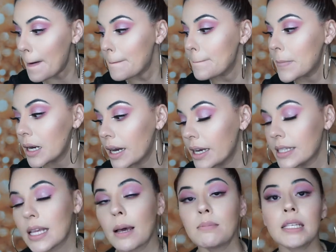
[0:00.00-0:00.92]

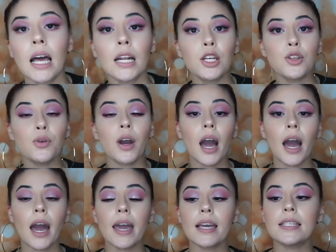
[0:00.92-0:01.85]
But I'm telling you
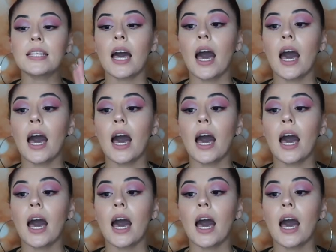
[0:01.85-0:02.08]
guys,